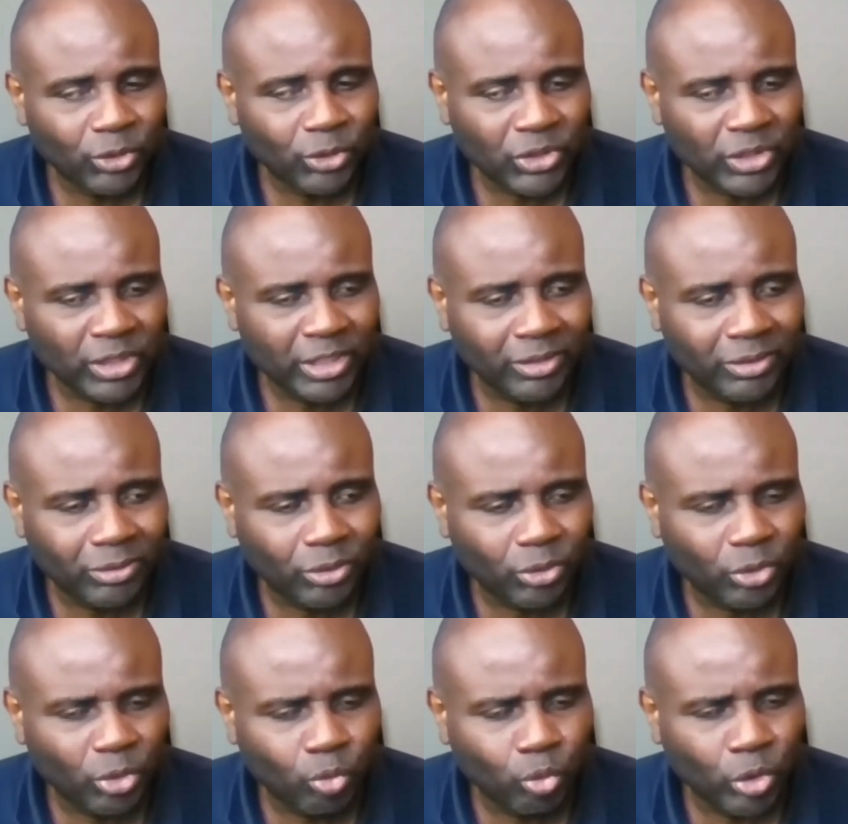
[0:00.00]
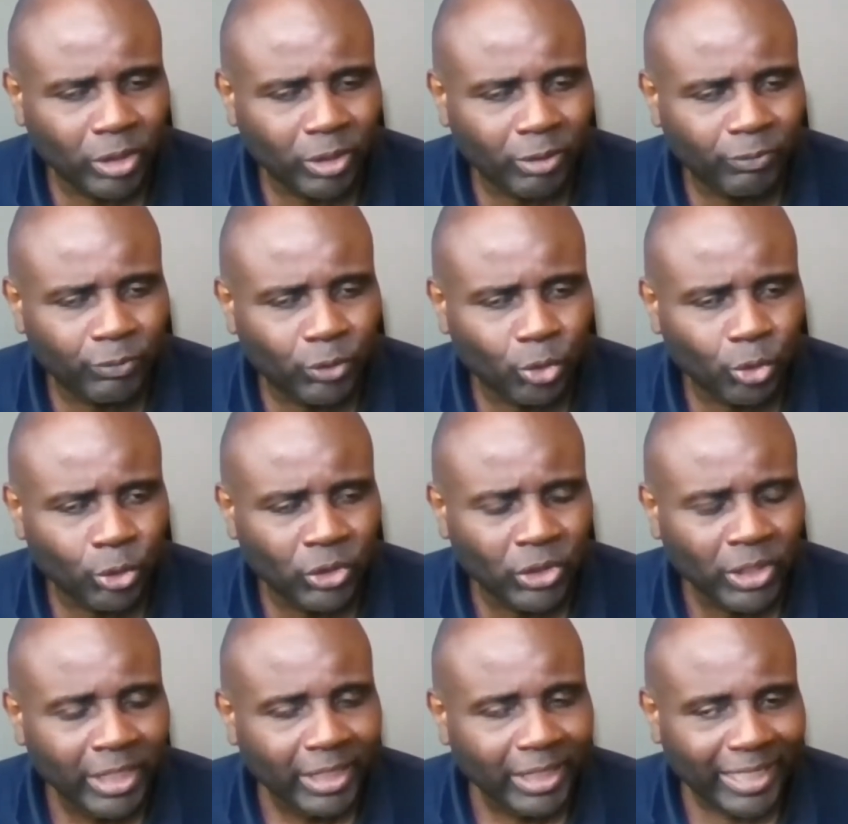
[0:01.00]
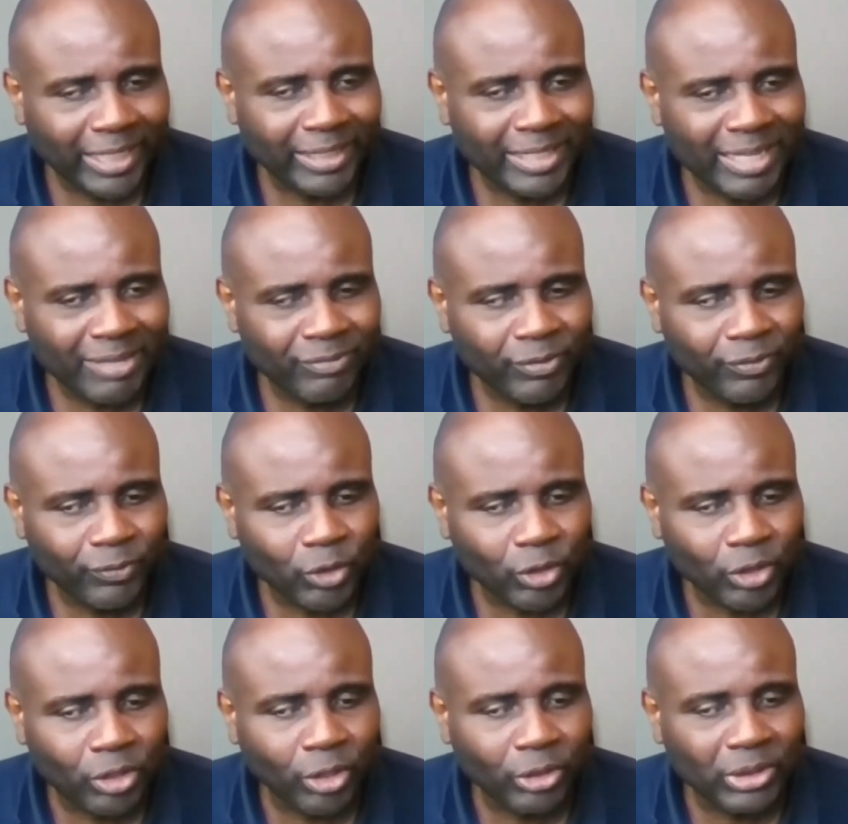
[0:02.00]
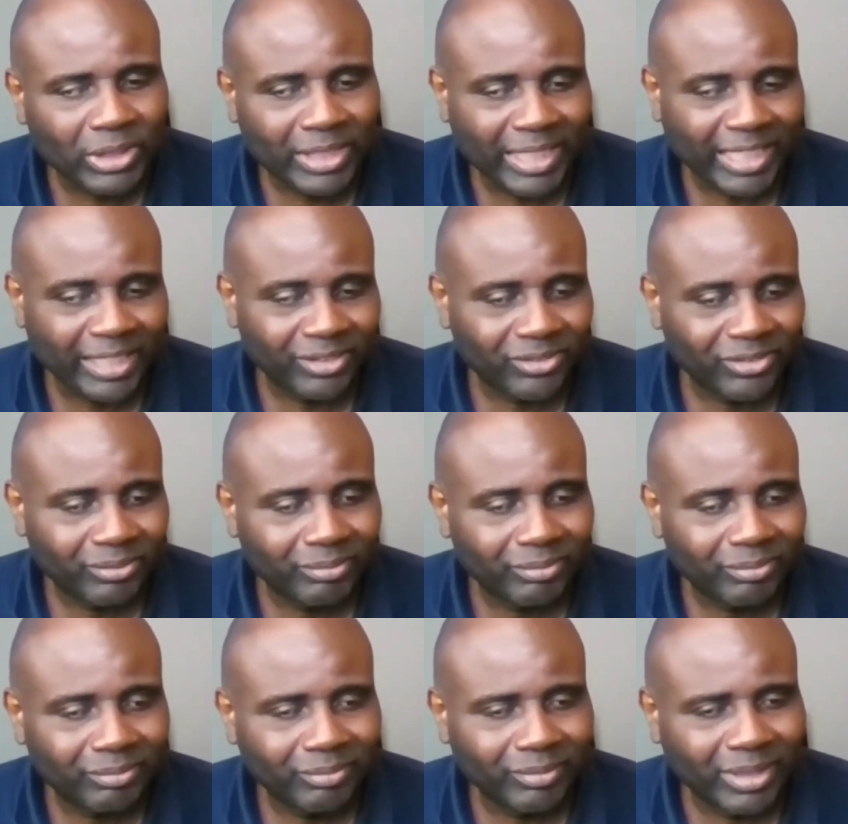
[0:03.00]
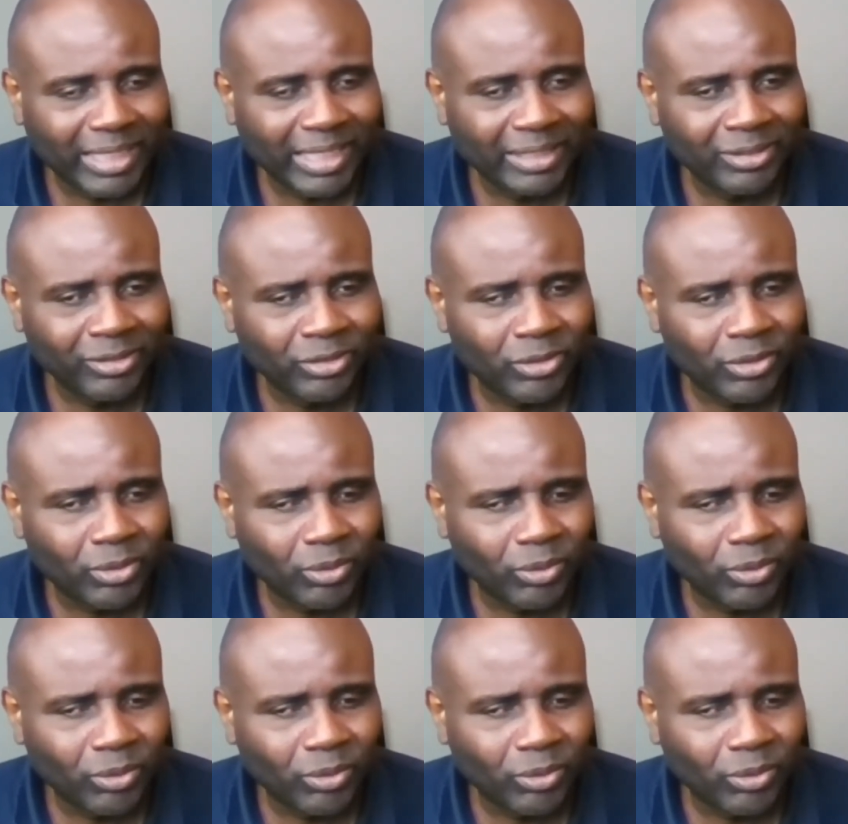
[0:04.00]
to see the work of Torch, I never forgot that. And,